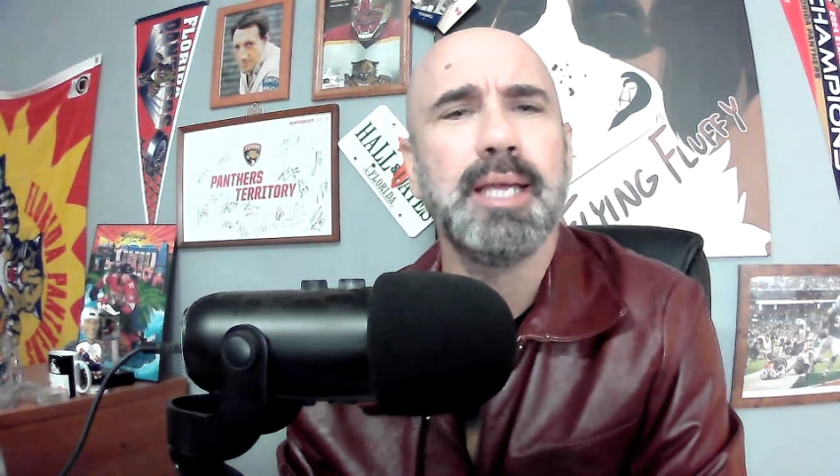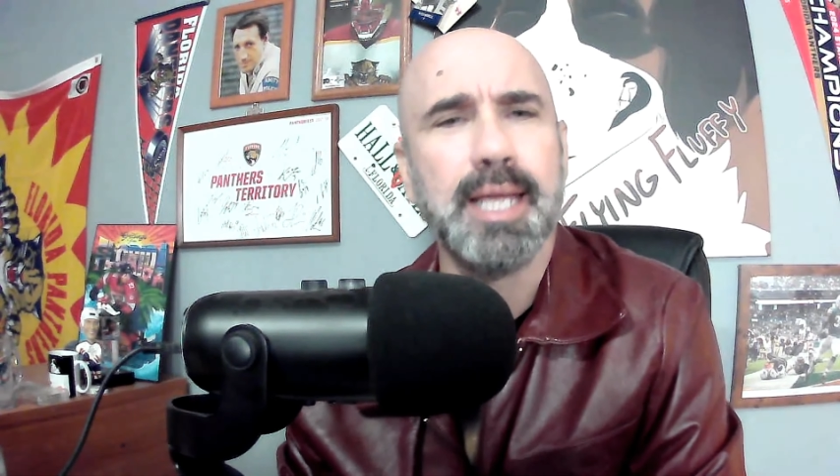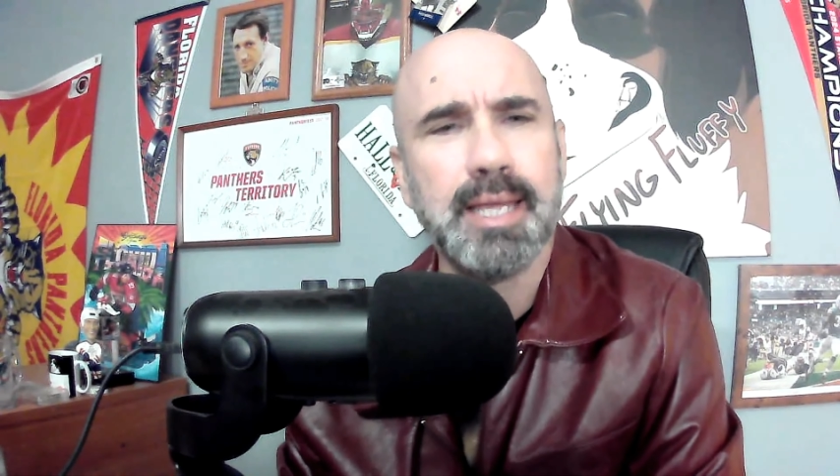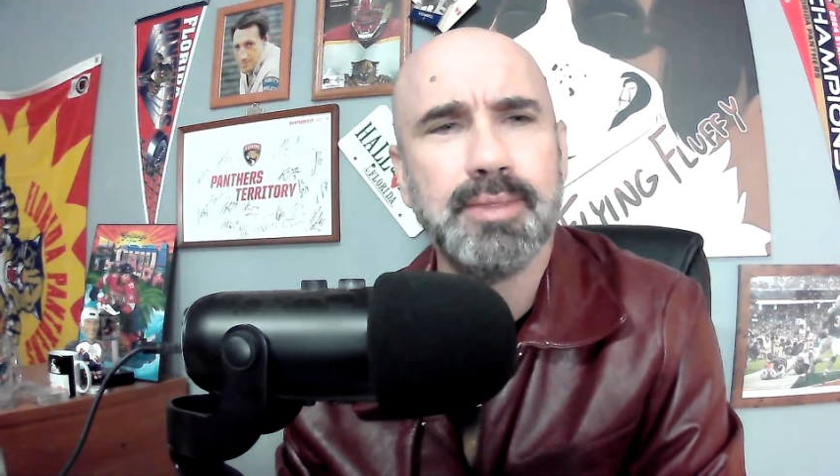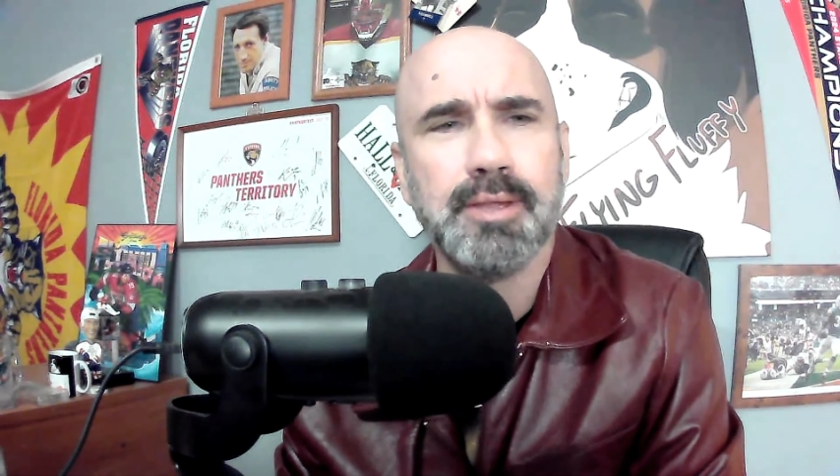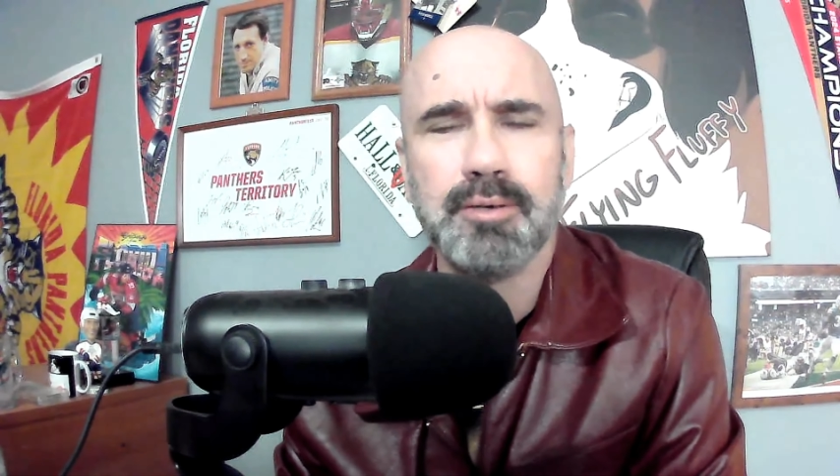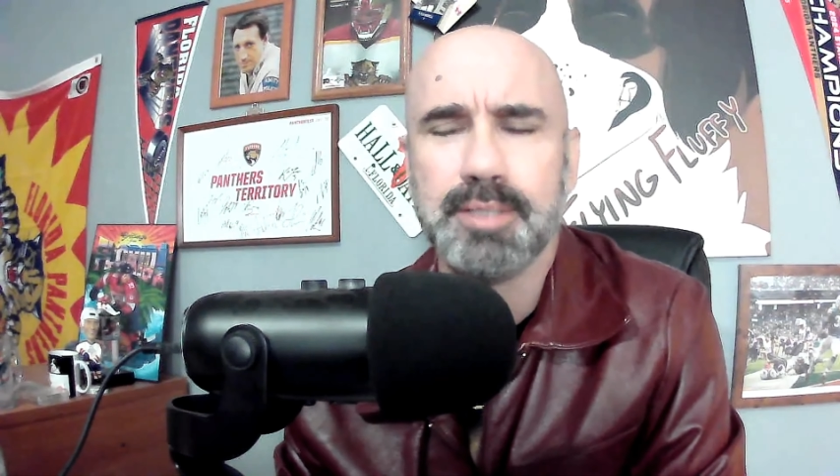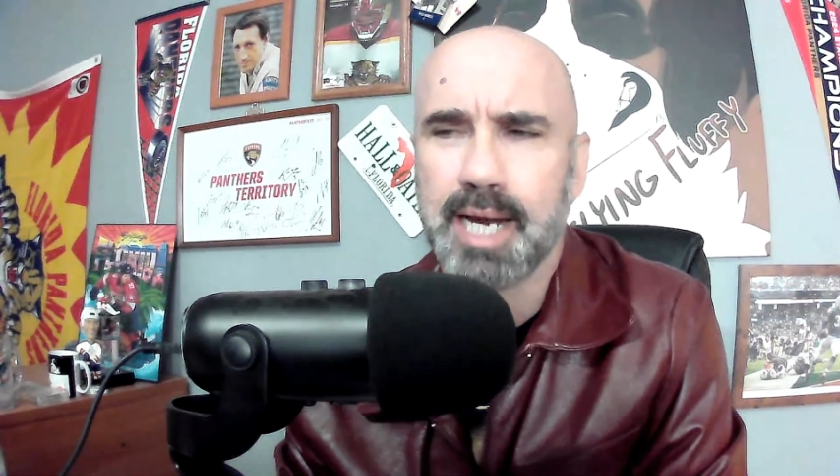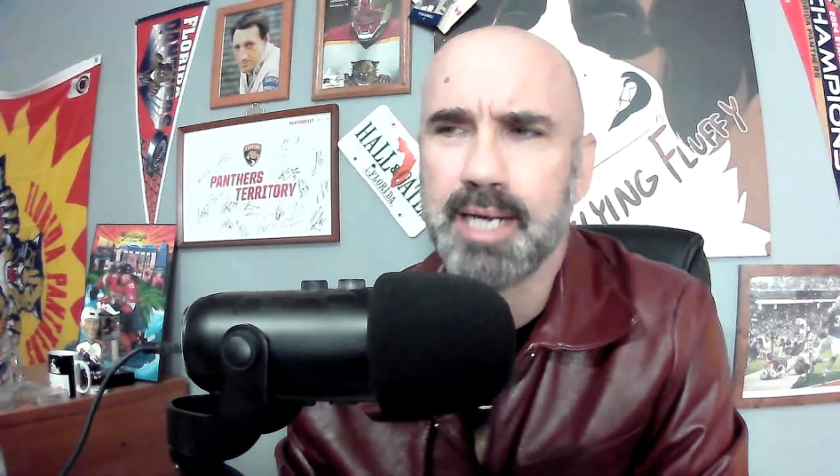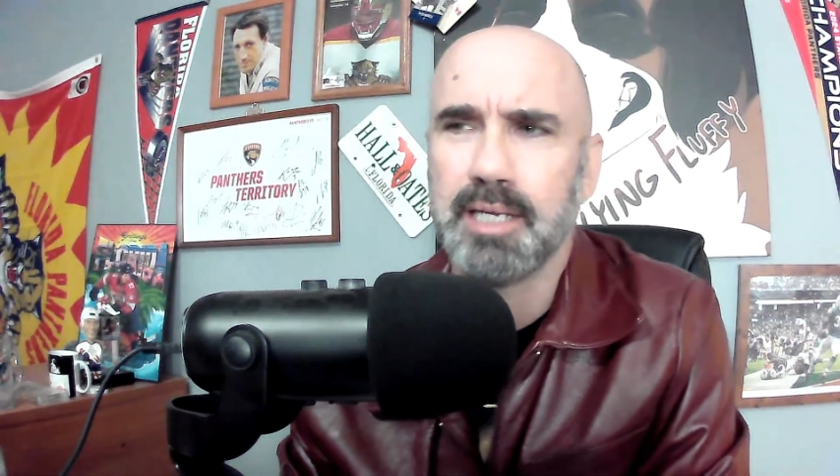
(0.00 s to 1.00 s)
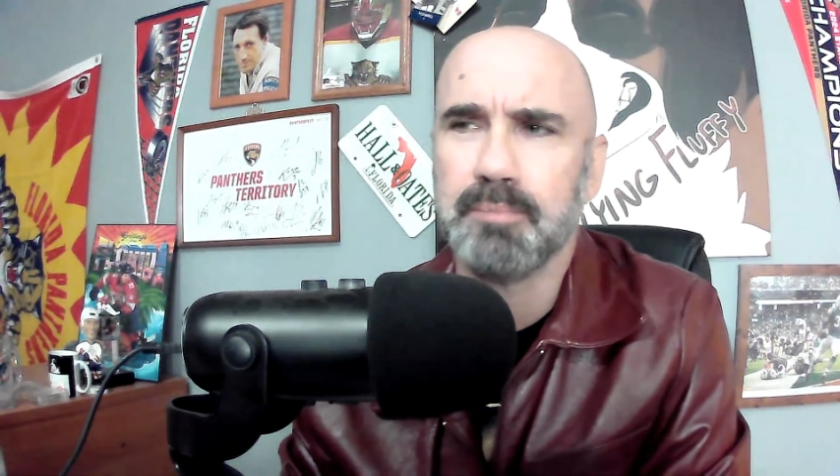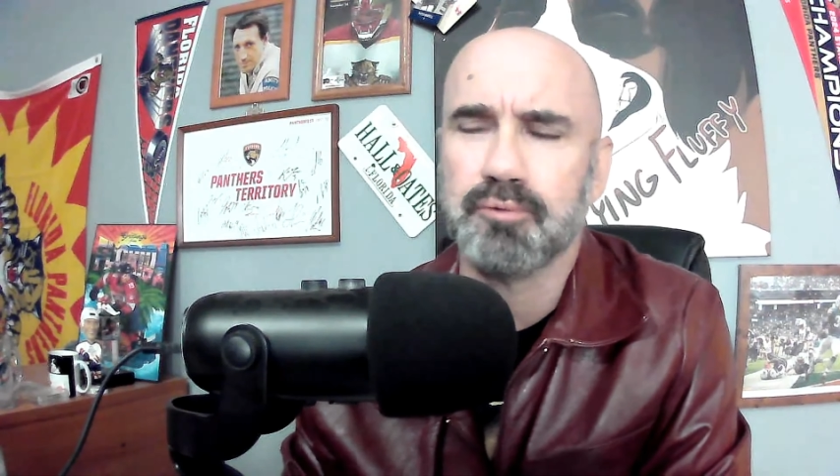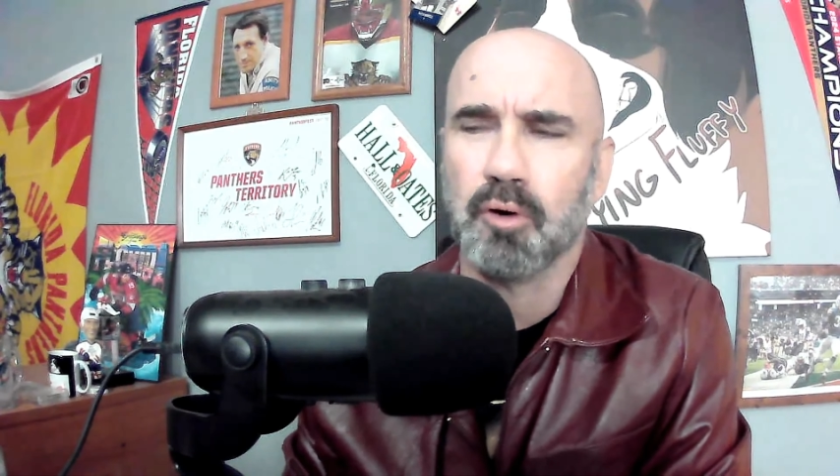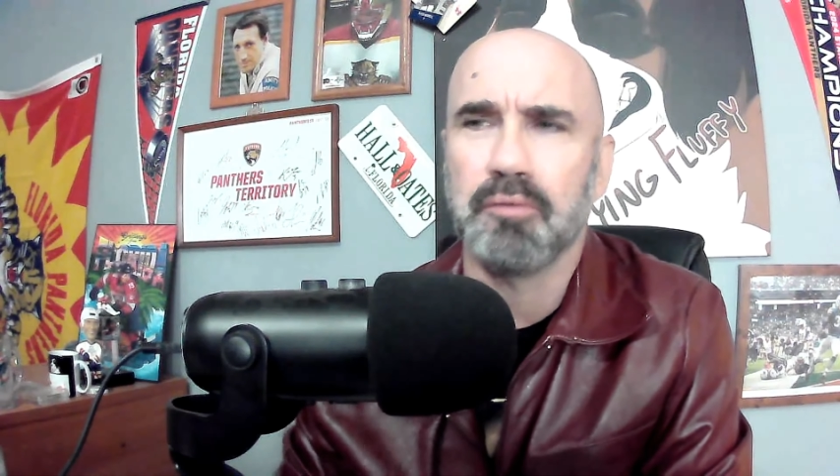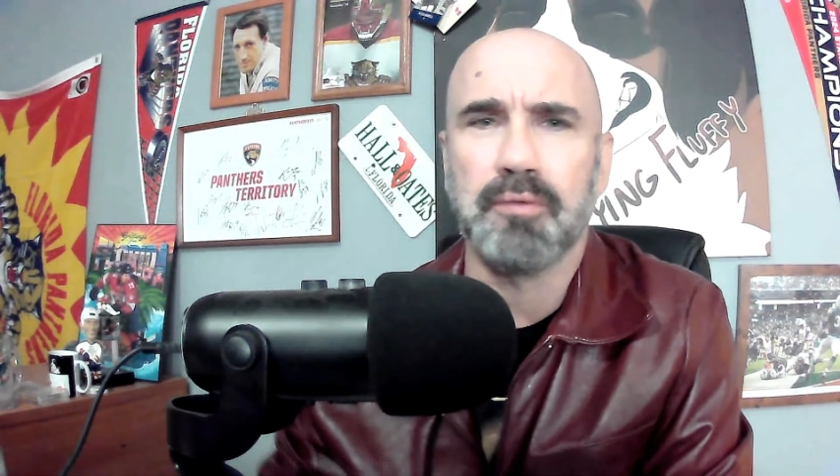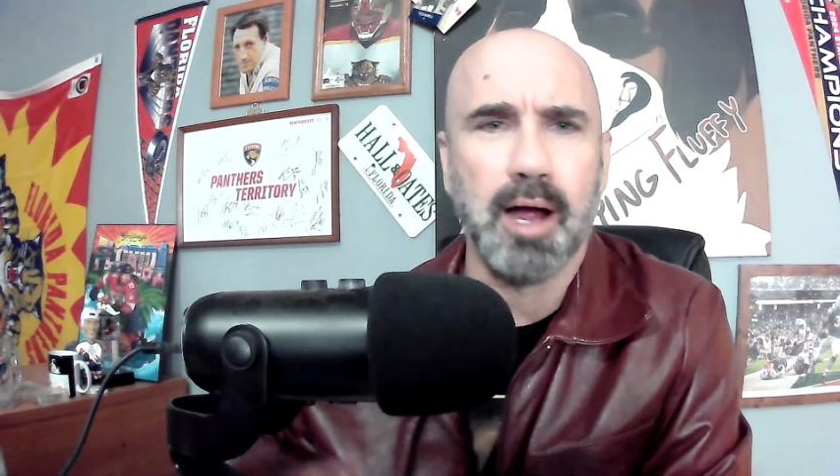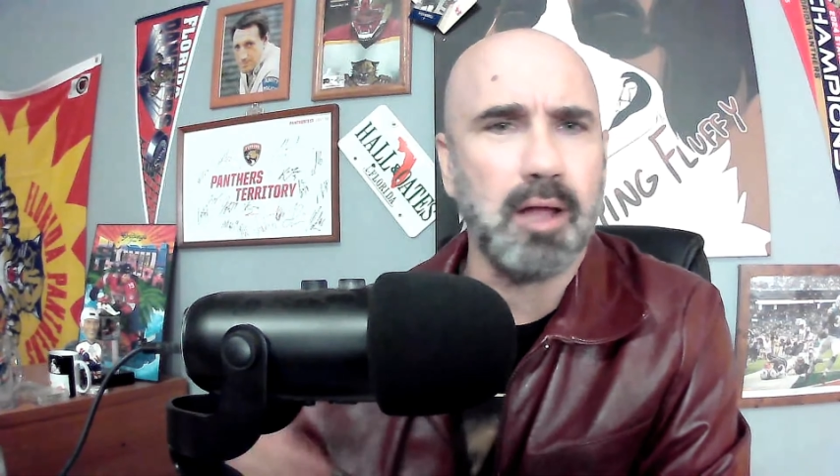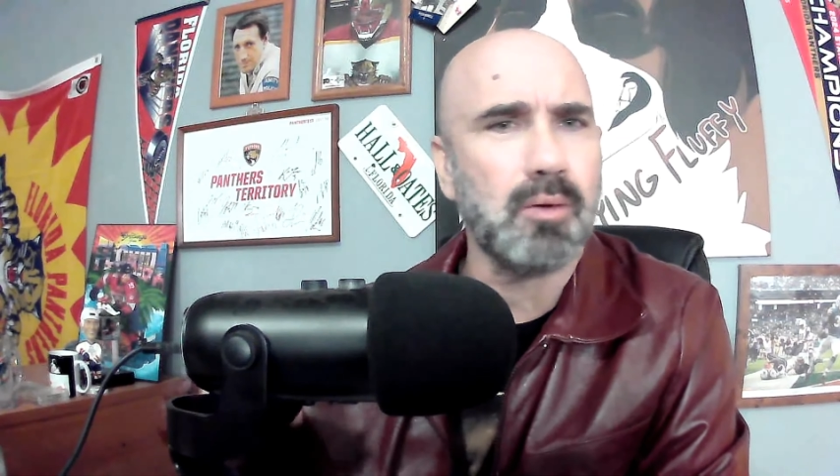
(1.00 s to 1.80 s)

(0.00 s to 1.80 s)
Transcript: in their dating profile